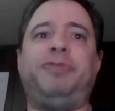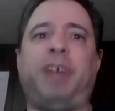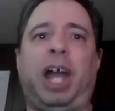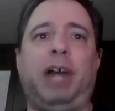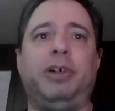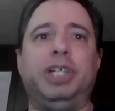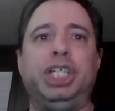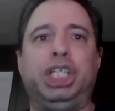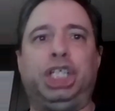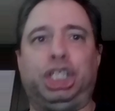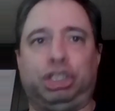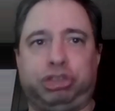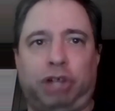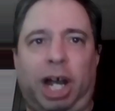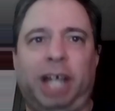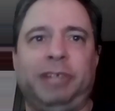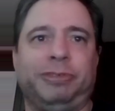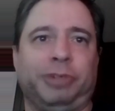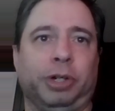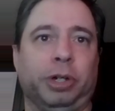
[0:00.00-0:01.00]
Valley
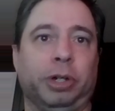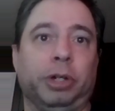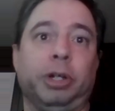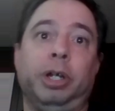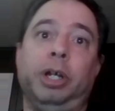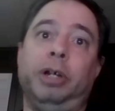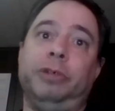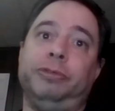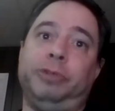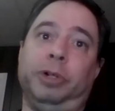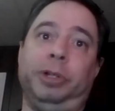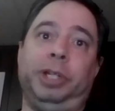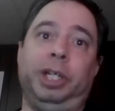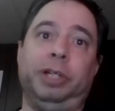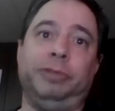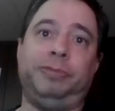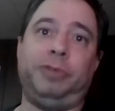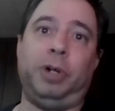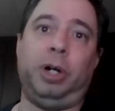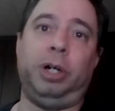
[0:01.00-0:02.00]
Driver for a
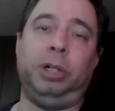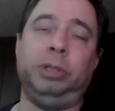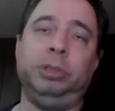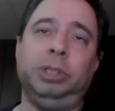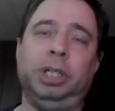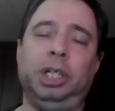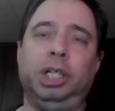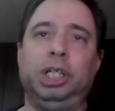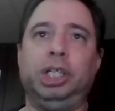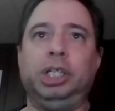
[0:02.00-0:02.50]
near fall.